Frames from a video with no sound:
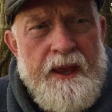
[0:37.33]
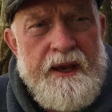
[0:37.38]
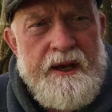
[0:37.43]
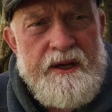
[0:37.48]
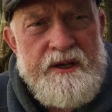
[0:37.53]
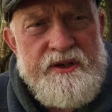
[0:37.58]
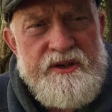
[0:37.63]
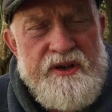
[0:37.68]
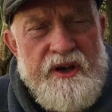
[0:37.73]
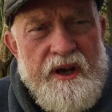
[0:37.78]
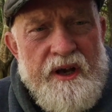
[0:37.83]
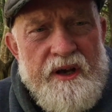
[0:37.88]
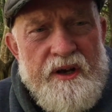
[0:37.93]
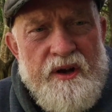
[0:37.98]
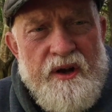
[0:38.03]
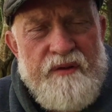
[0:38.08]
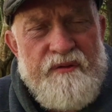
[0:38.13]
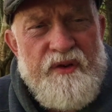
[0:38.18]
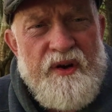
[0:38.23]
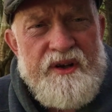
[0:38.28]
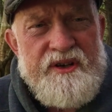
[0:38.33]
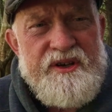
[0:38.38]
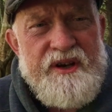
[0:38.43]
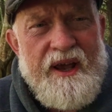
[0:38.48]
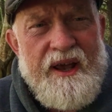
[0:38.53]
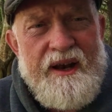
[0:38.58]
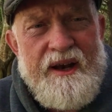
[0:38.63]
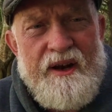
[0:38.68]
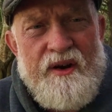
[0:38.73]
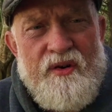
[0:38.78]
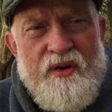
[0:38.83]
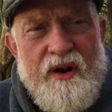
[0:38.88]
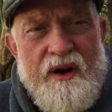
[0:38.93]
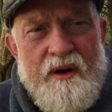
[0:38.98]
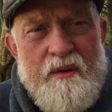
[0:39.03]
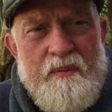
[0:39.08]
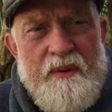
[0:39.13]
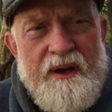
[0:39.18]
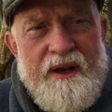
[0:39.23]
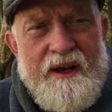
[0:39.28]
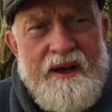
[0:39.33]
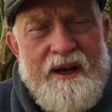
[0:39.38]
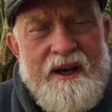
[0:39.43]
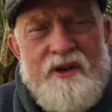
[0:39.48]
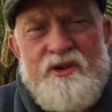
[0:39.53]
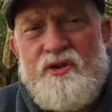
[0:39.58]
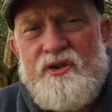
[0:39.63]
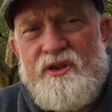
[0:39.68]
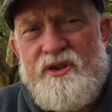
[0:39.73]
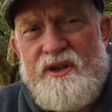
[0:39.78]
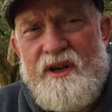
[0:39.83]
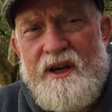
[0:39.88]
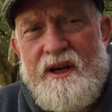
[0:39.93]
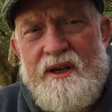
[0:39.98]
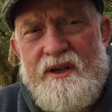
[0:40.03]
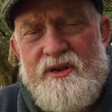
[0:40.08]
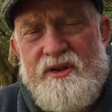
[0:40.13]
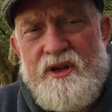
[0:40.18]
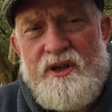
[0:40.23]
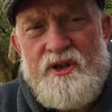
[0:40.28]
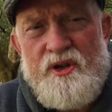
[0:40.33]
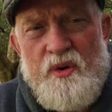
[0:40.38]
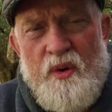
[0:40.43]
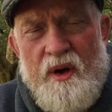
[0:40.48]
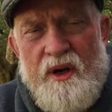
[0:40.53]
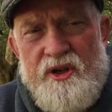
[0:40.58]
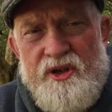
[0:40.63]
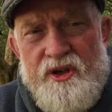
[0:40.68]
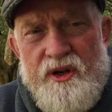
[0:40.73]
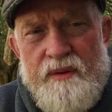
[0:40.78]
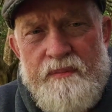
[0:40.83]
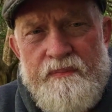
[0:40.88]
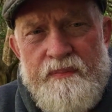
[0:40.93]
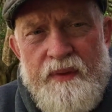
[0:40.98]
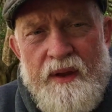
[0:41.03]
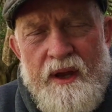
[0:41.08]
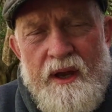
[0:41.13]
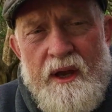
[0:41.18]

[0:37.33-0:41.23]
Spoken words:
is confronting an incredibly interesting situation.